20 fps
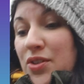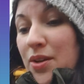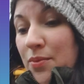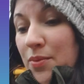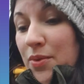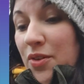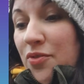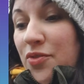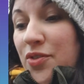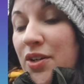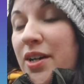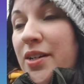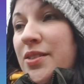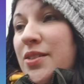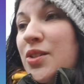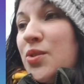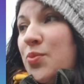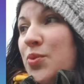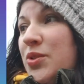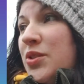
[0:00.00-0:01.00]
them. If you're in
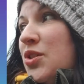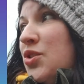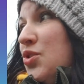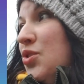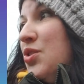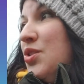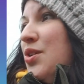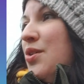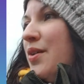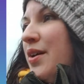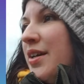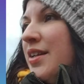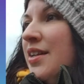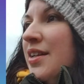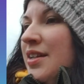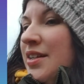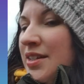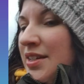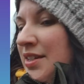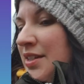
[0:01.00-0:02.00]
this position, do it.
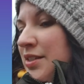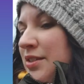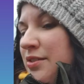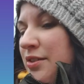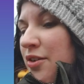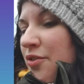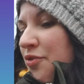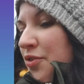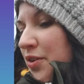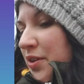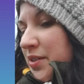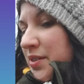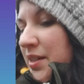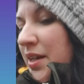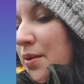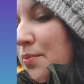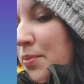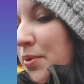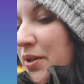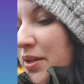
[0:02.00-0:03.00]
So for
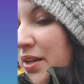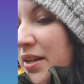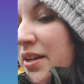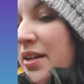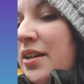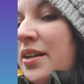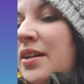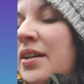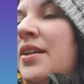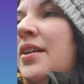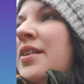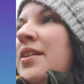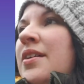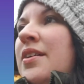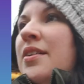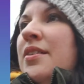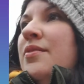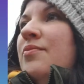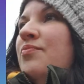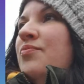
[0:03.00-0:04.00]
example,
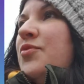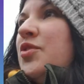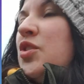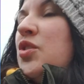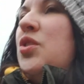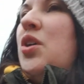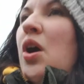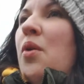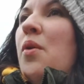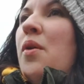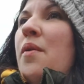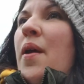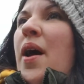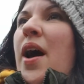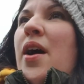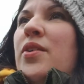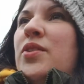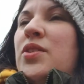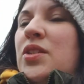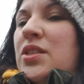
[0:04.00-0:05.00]
just go
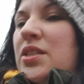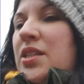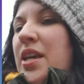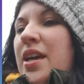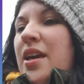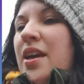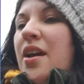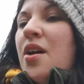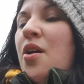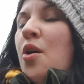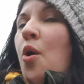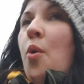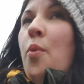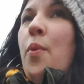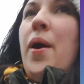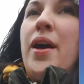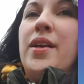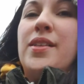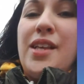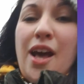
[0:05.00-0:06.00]
around, see
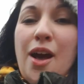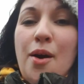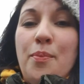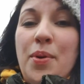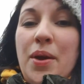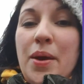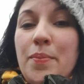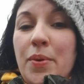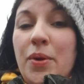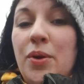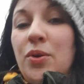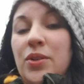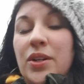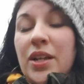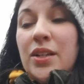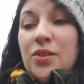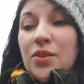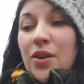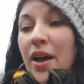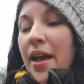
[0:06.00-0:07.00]
where there are people who
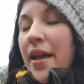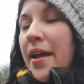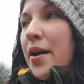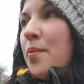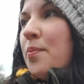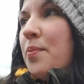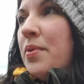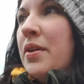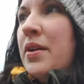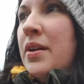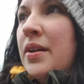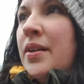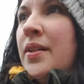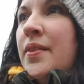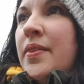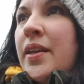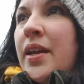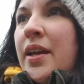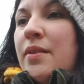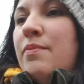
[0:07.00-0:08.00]
need your help,
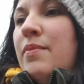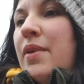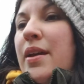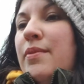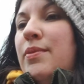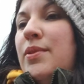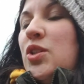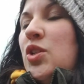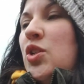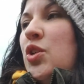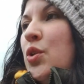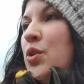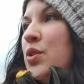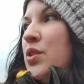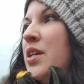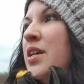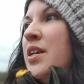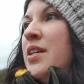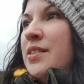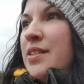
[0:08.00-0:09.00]
and maybe
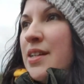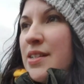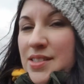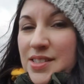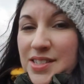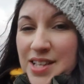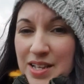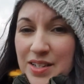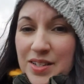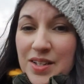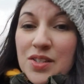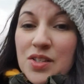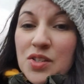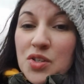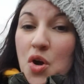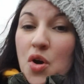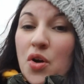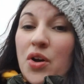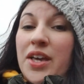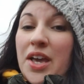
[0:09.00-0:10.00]
choose that this is
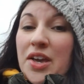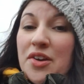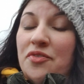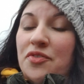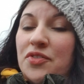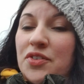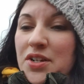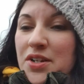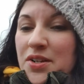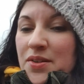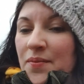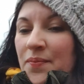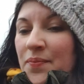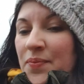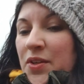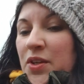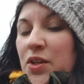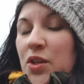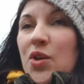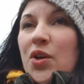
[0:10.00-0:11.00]
your gift
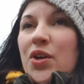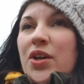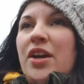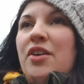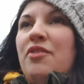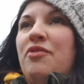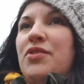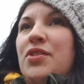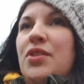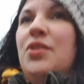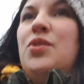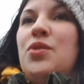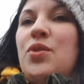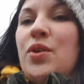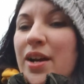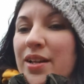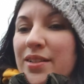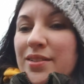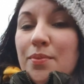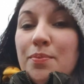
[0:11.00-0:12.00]

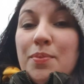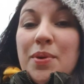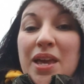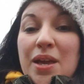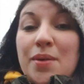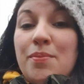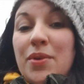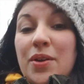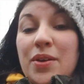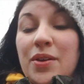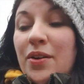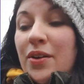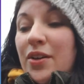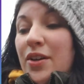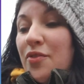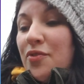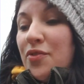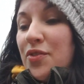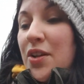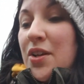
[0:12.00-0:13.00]
to other people, your
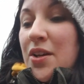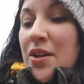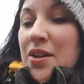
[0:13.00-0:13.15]
gift